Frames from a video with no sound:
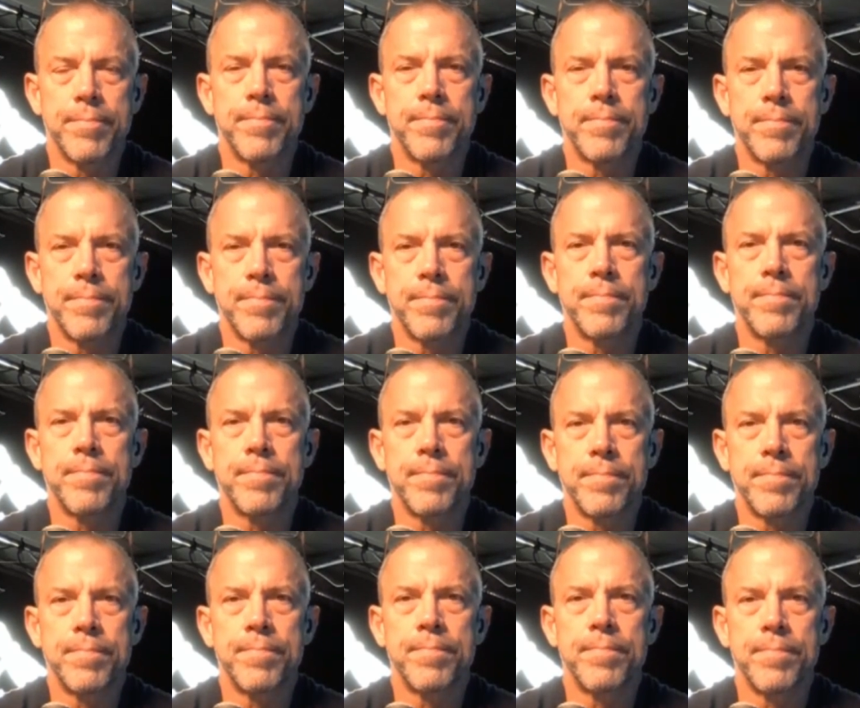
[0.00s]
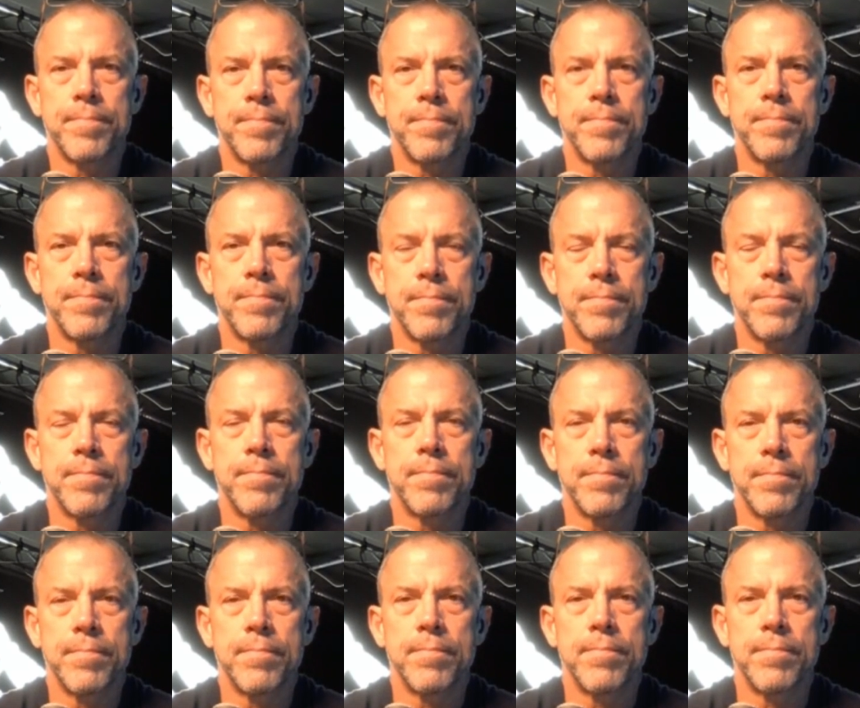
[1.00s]

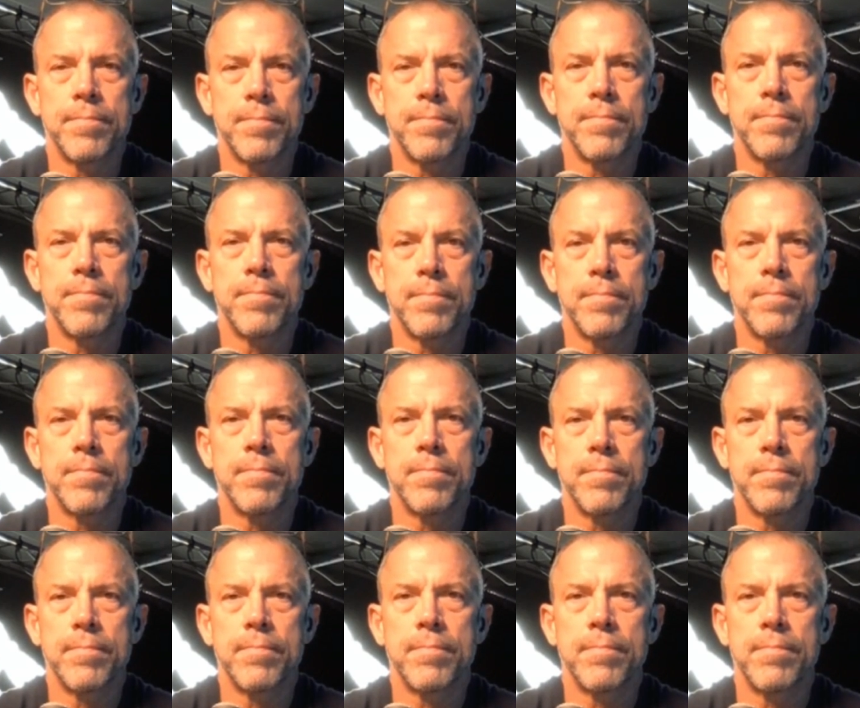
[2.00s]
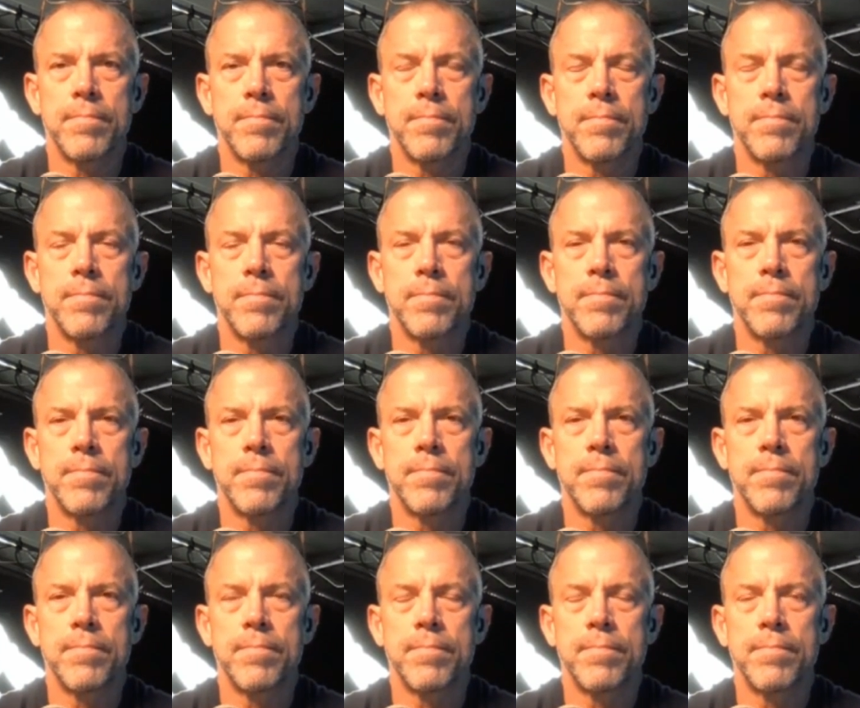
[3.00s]

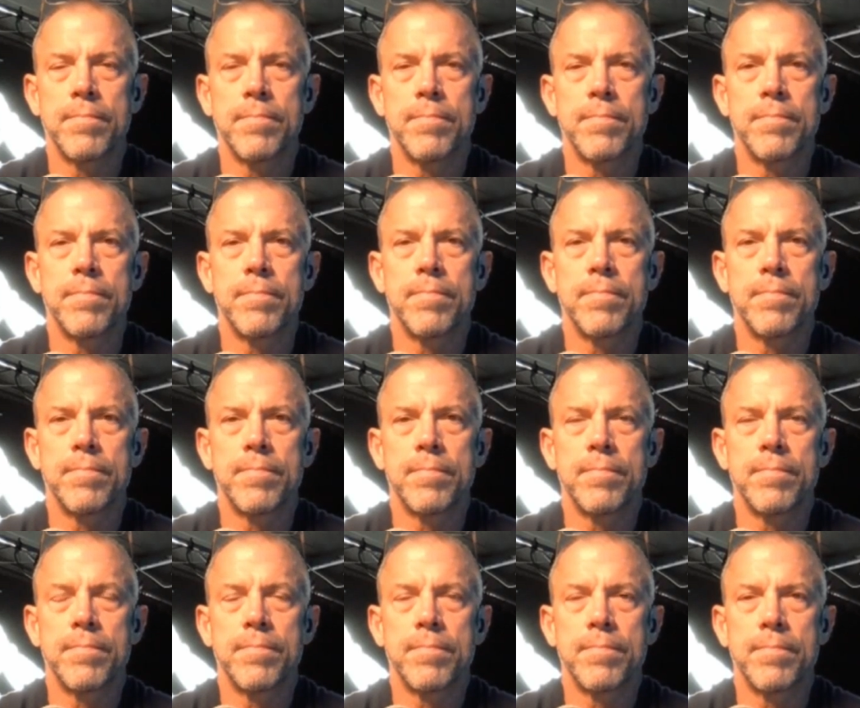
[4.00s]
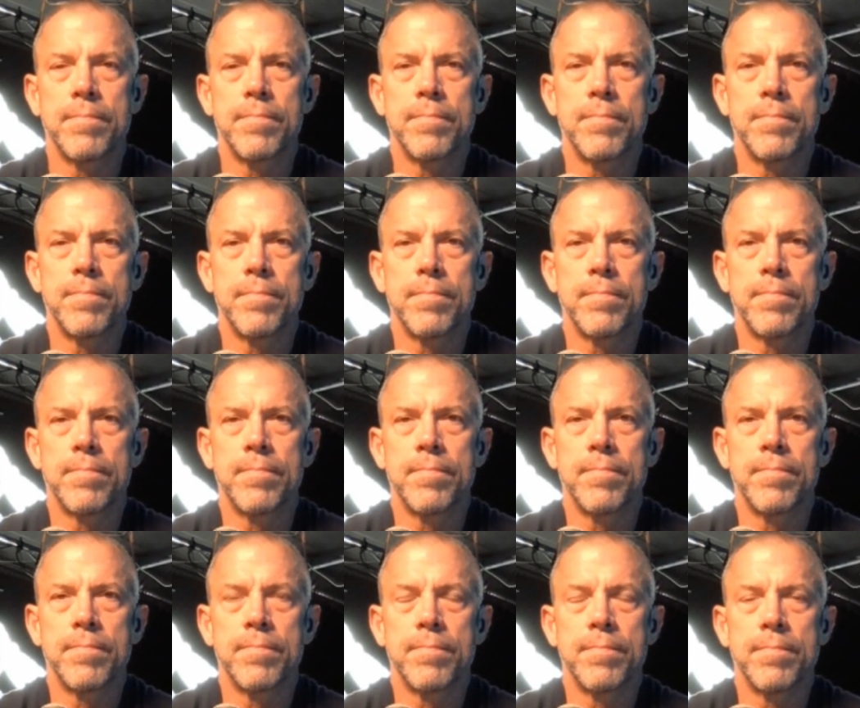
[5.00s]

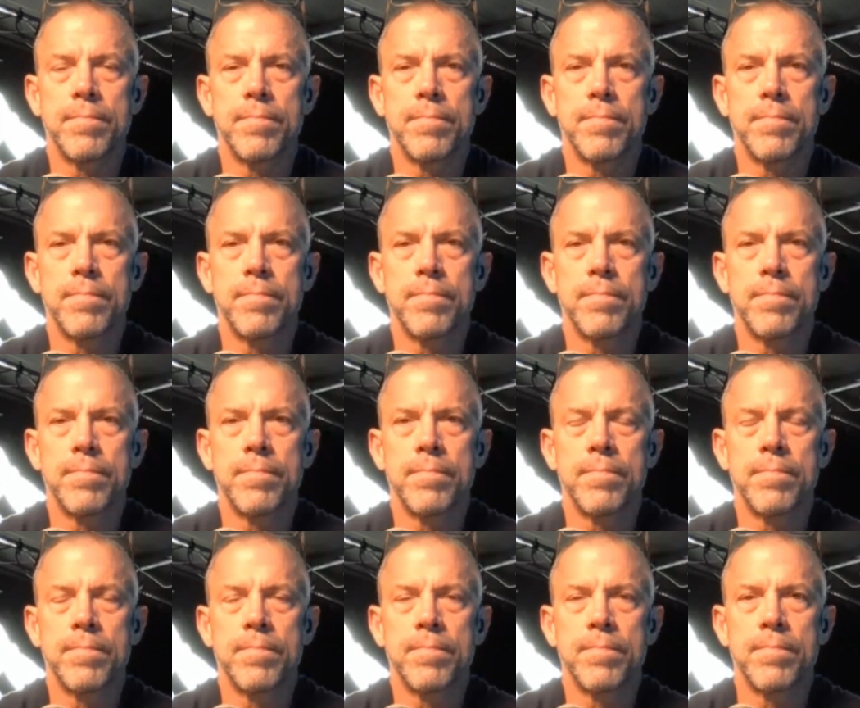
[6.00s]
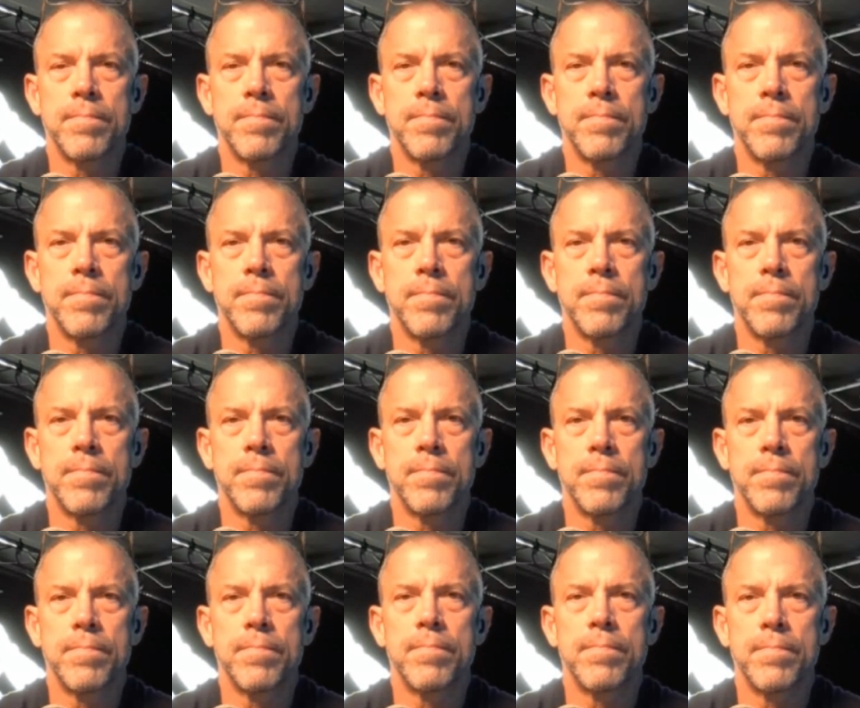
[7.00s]
The person shown says nothing.